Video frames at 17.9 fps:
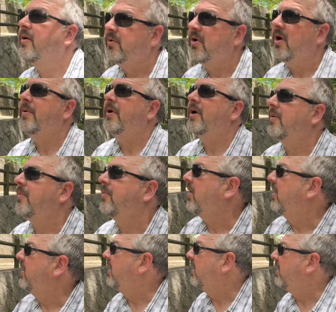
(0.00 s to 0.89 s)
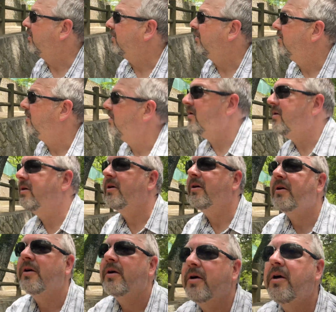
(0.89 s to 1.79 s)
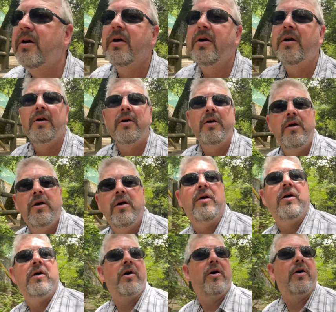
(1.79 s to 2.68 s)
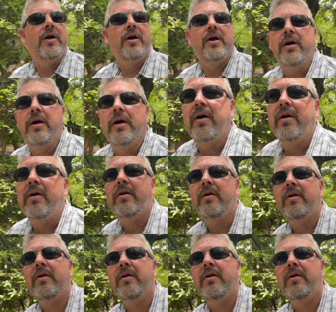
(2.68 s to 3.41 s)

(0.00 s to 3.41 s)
Coming up right now on a